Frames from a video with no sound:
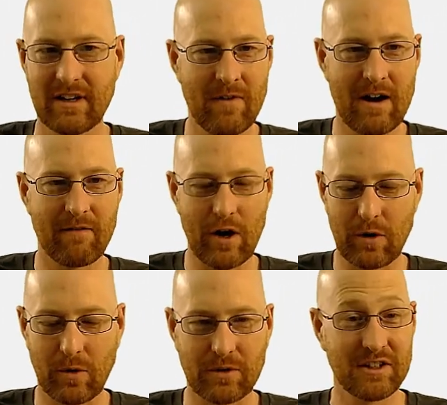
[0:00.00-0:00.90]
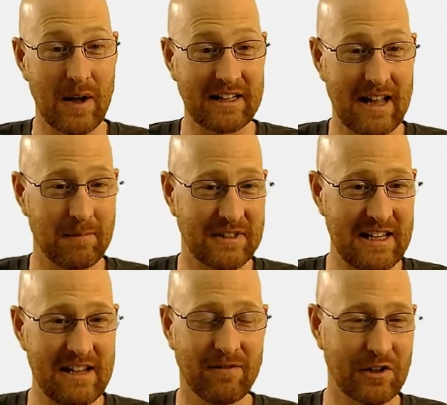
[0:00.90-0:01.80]
Very, very cool. So I can type
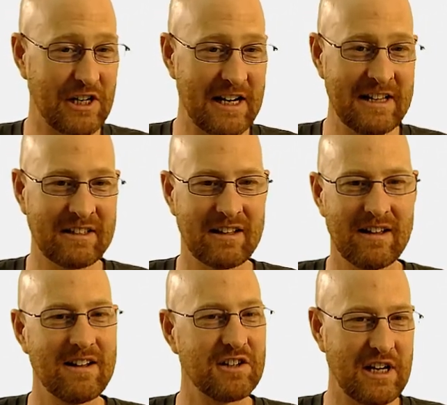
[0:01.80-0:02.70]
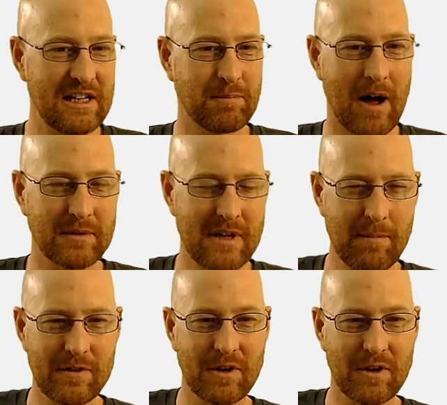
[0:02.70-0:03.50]
C for cheese, cheese pops up.